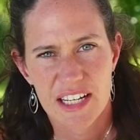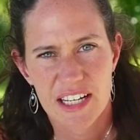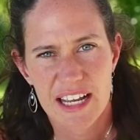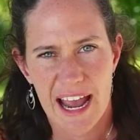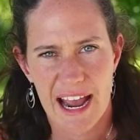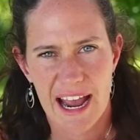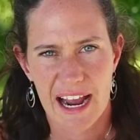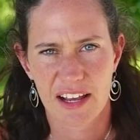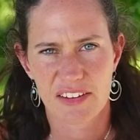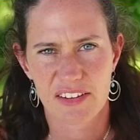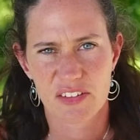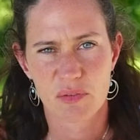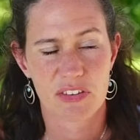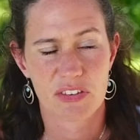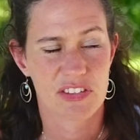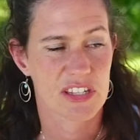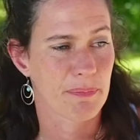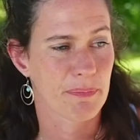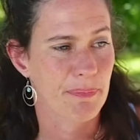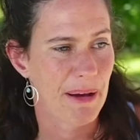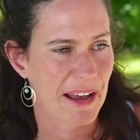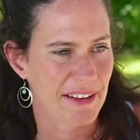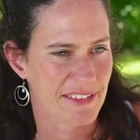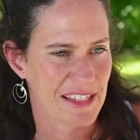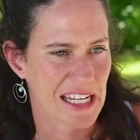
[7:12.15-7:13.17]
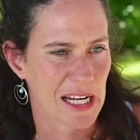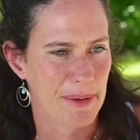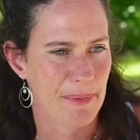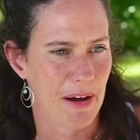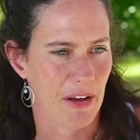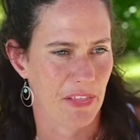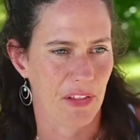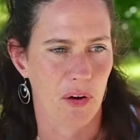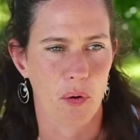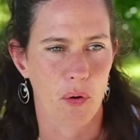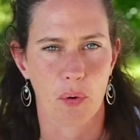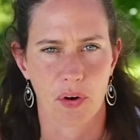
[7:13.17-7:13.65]
Ask what's the best thing
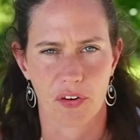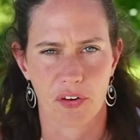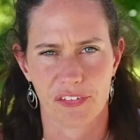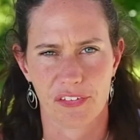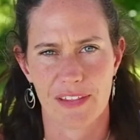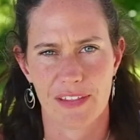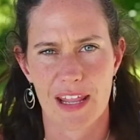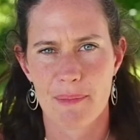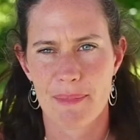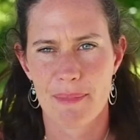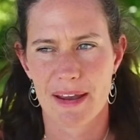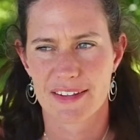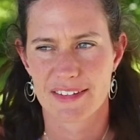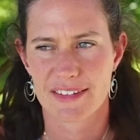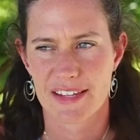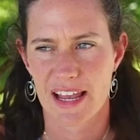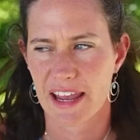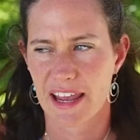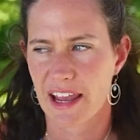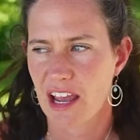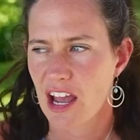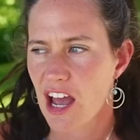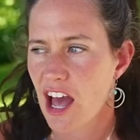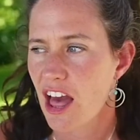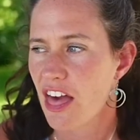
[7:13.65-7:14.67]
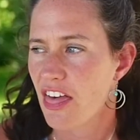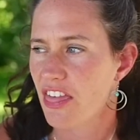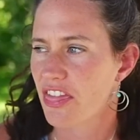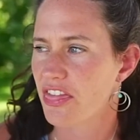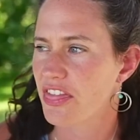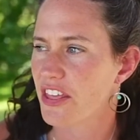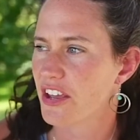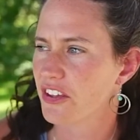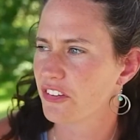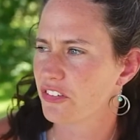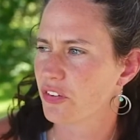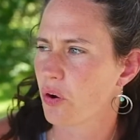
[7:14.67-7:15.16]
about the horse. And they may say,
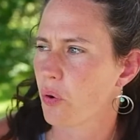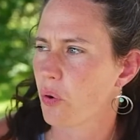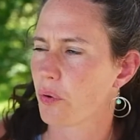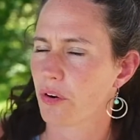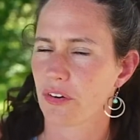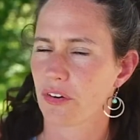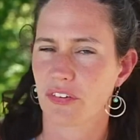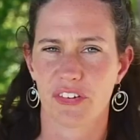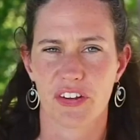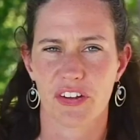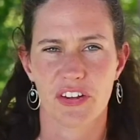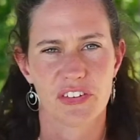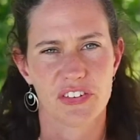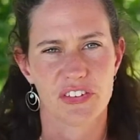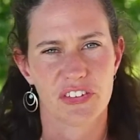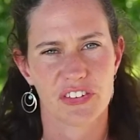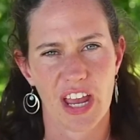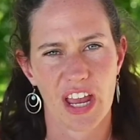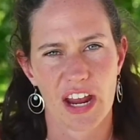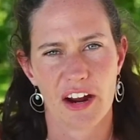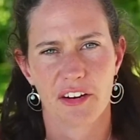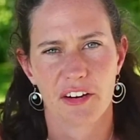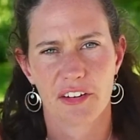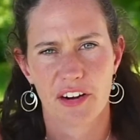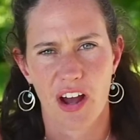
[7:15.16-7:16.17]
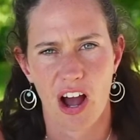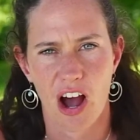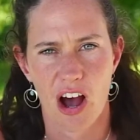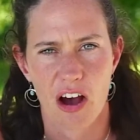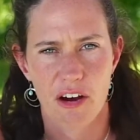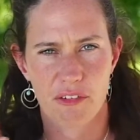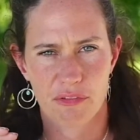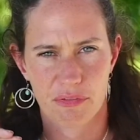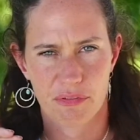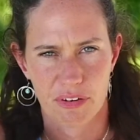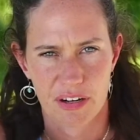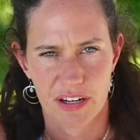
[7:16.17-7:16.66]
this horse is scared
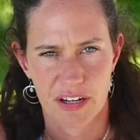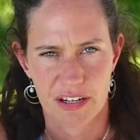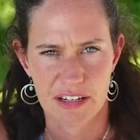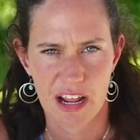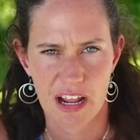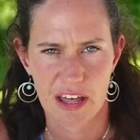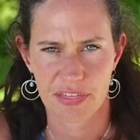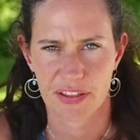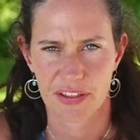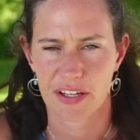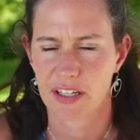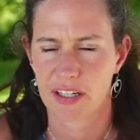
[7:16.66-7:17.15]
of nothing.